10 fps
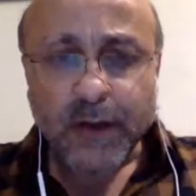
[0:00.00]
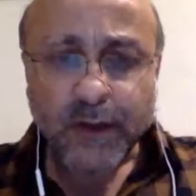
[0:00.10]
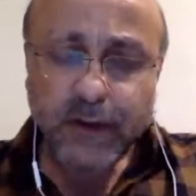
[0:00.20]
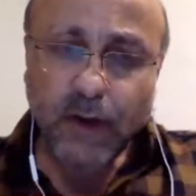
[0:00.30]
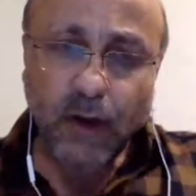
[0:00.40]

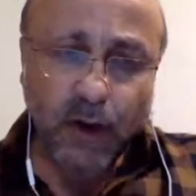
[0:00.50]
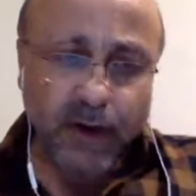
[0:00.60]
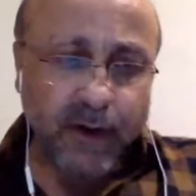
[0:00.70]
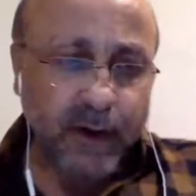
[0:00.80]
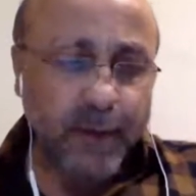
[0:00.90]
So it's a
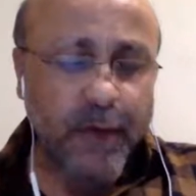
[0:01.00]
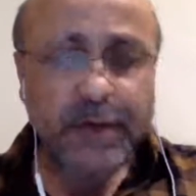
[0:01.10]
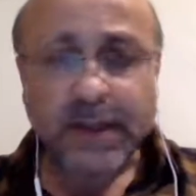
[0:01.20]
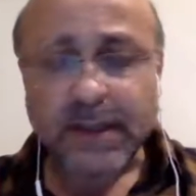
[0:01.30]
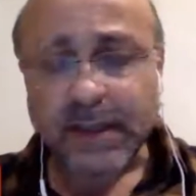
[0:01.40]
long drawn
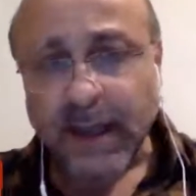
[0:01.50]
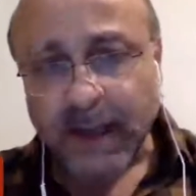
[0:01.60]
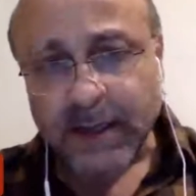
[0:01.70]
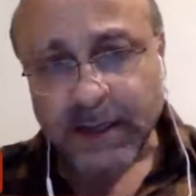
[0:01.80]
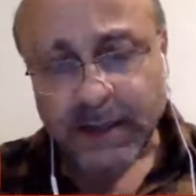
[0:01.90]
process in
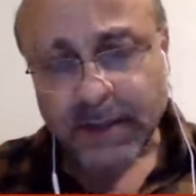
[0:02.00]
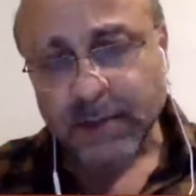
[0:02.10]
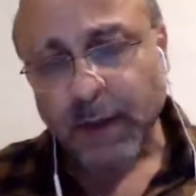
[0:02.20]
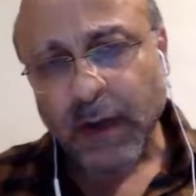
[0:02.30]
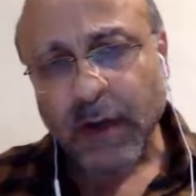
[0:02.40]
that
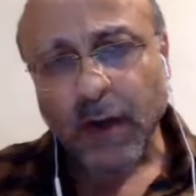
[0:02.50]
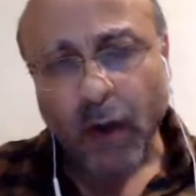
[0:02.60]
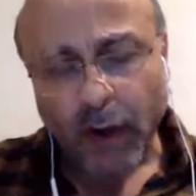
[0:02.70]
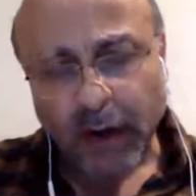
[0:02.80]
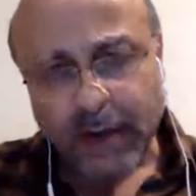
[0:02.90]
sense, but
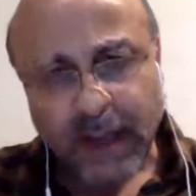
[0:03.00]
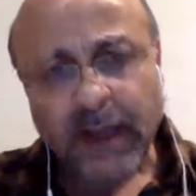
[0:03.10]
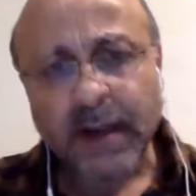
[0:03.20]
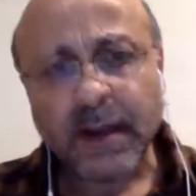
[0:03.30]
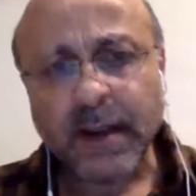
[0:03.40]
not
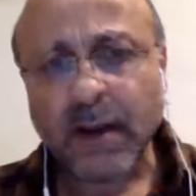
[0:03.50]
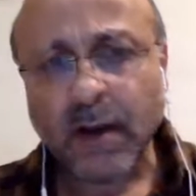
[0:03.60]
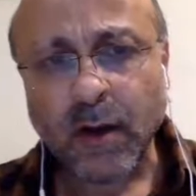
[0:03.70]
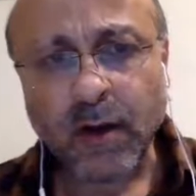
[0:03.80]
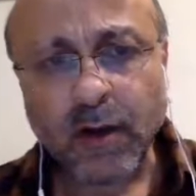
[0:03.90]
exactly
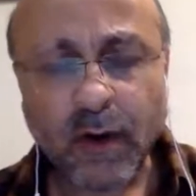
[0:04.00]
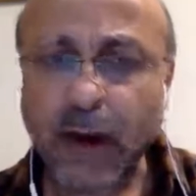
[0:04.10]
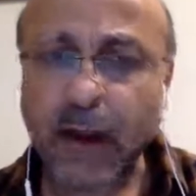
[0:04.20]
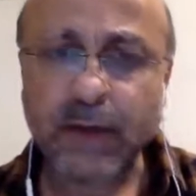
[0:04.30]
long drawn.